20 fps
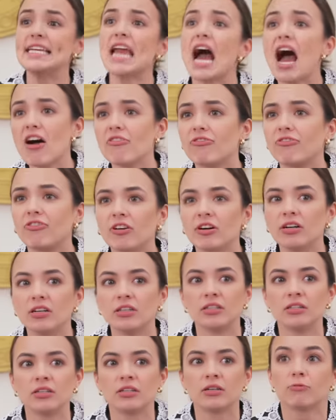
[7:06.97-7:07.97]
late.
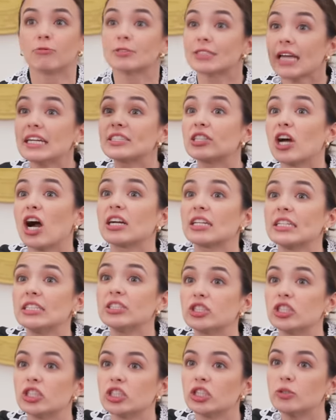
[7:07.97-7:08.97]
Was I talking
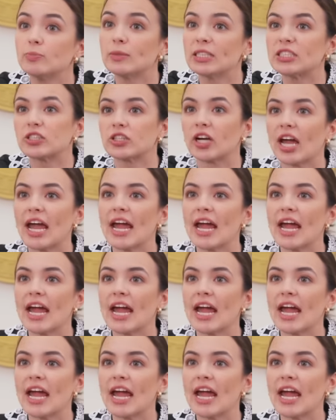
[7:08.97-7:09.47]
to you, Mr.